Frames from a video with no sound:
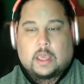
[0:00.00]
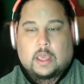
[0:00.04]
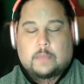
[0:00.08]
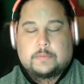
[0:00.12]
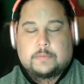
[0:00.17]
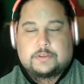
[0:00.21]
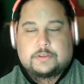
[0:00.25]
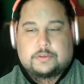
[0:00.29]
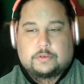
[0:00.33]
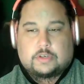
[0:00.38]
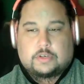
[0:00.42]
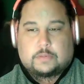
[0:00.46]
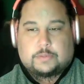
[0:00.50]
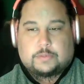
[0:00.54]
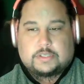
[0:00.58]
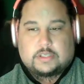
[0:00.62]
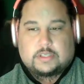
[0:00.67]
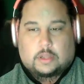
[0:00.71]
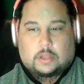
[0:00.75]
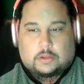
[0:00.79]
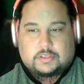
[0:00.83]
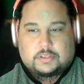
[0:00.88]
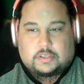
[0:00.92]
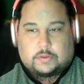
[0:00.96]
Mr. Trump is
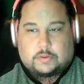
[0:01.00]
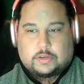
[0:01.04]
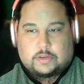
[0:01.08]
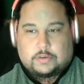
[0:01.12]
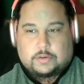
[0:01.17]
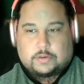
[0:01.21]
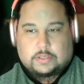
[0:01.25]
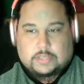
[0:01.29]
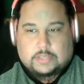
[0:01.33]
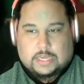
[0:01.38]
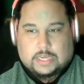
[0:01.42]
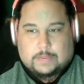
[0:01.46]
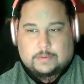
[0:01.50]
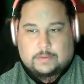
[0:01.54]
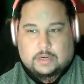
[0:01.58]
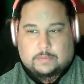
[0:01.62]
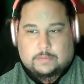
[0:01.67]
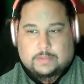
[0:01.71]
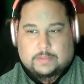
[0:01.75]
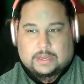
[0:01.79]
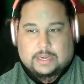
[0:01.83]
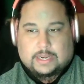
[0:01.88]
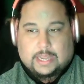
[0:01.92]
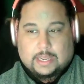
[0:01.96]
also under indictment
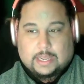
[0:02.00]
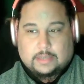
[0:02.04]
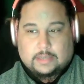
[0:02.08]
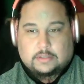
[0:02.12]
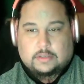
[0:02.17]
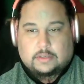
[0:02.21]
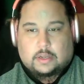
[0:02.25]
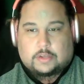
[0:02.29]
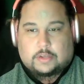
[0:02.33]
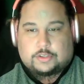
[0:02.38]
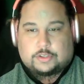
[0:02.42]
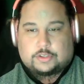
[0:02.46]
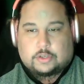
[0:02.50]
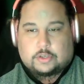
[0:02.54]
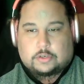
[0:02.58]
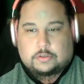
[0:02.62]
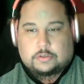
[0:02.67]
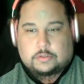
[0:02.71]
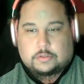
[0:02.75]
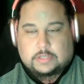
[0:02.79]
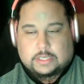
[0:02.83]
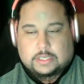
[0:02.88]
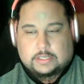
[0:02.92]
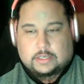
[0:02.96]
in Manhattan on
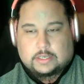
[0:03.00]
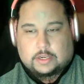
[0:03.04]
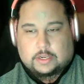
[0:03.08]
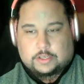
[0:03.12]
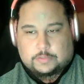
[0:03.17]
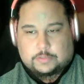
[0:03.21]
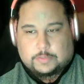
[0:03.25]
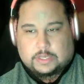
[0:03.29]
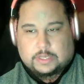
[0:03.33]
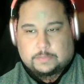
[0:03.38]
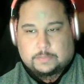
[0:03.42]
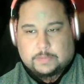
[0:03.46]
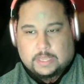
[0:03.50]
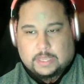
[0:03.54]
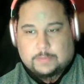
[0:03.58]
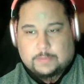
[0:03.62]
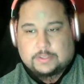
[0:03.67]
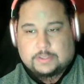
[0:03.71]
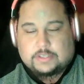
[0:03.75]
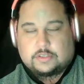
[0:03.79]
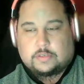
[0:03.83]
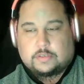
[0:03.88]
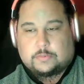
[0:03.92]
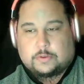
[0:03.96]
charges related to hush money
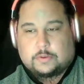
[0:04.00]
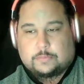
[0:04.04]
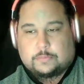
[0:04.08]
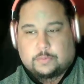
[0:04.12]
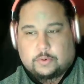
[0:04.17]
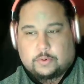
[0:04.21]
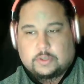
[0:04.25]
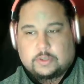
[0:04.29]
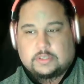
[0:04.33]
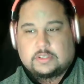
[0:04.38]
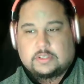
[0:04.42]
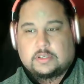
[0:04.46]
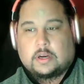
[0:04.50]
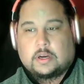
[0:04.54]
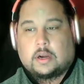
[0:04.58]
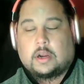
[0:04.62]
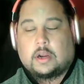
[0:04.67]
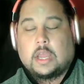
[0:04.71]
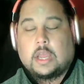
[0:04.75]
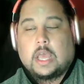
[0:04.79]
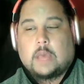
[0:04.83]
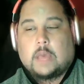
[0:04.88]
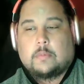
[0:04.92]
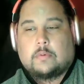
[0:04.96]
payments to a porn star
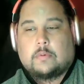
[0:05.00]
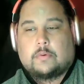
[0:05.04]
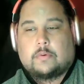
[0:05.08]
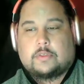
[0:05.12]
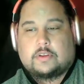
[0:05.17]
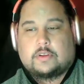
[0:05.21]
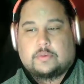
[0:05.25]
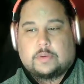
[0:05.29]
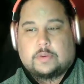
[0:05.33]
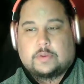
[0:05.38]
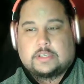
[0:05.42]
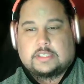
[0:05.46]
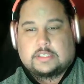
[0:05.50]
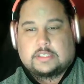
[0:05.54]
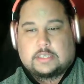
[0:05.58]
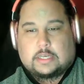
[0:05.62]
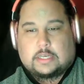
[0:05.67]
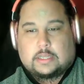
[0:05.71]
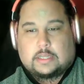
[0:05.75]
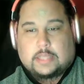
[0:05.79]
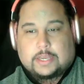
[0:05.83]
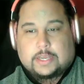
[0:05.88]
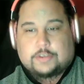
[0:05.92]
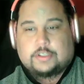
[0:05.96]
before the 2016
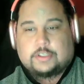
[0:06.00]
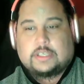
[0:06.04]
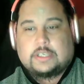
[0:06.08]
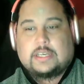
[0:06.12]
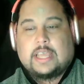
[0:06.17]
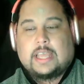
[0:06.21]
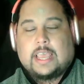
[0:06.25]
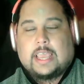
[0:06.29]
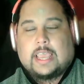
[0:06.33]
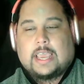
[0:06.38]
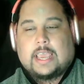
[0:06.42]
election,